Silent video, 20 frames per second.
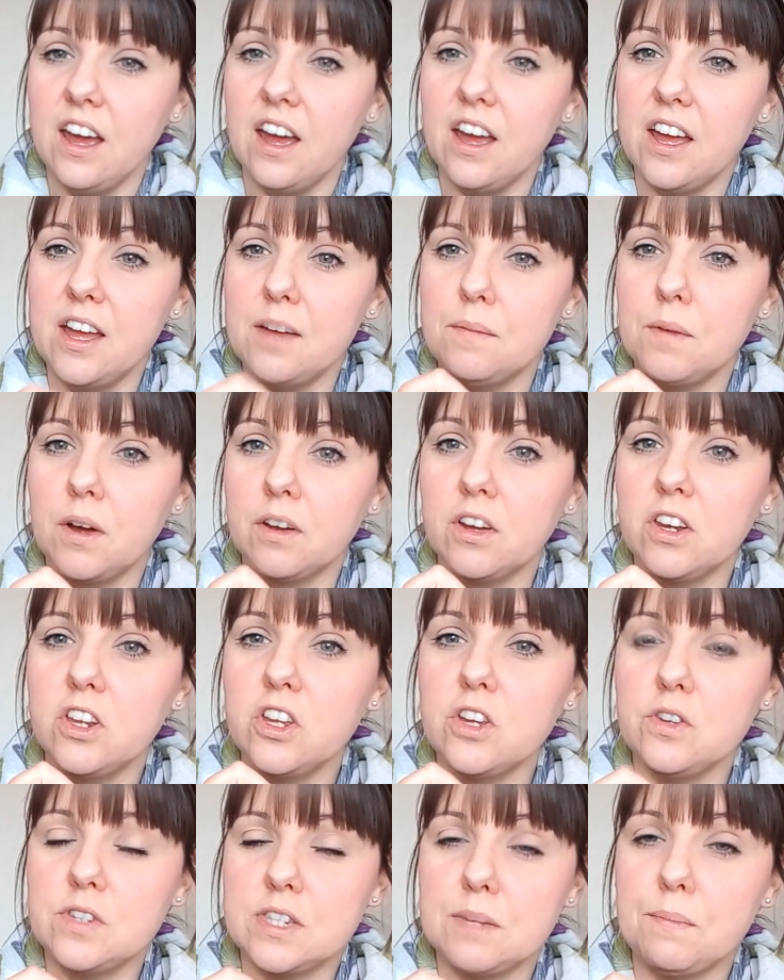I'm going to
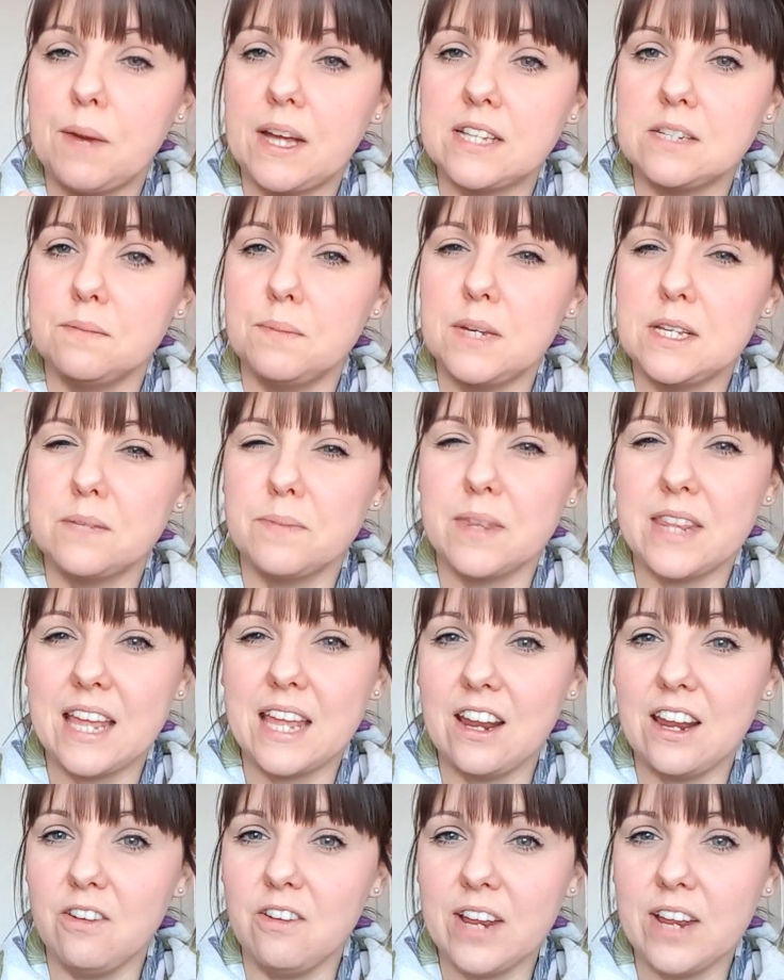use the pattern piece, but
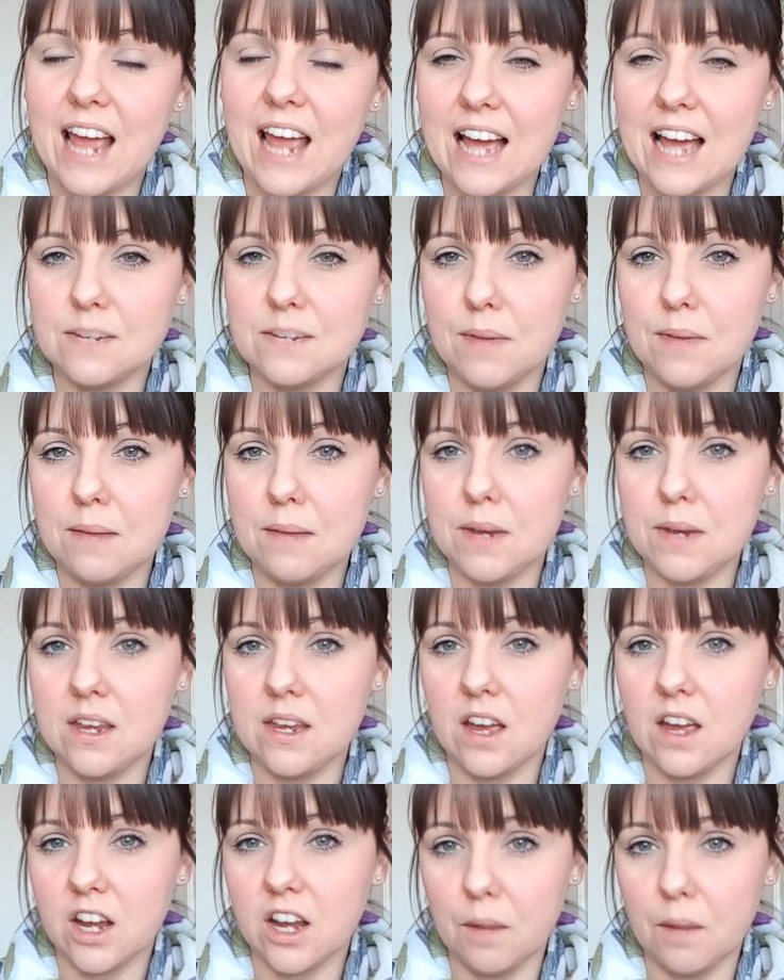then only add maybe
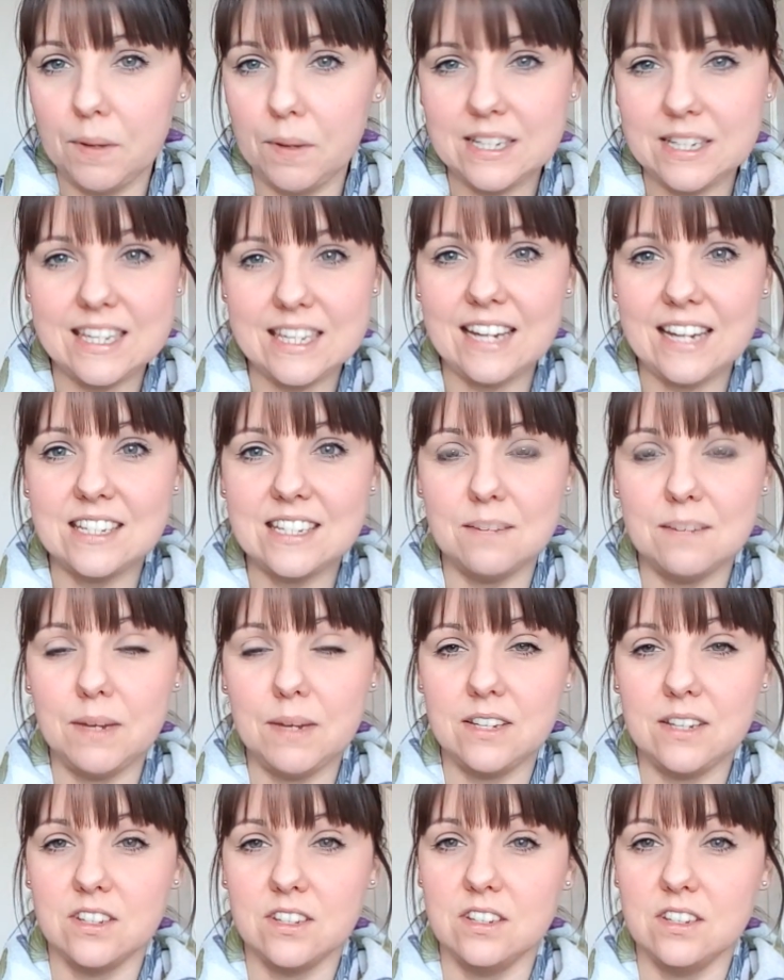a couple of
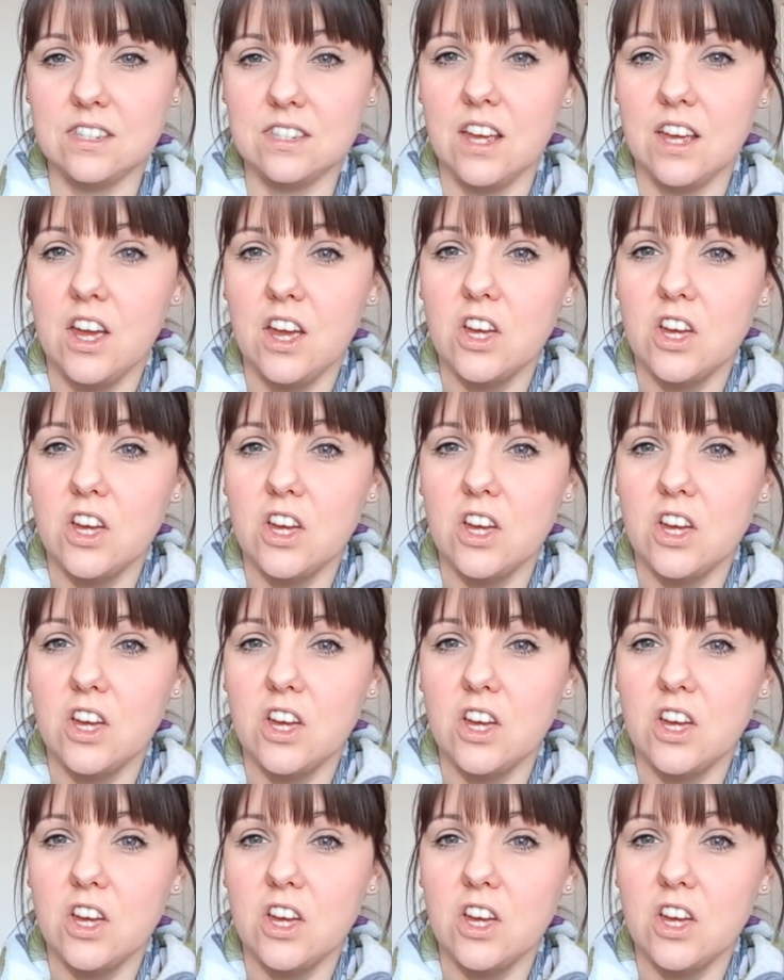centimetres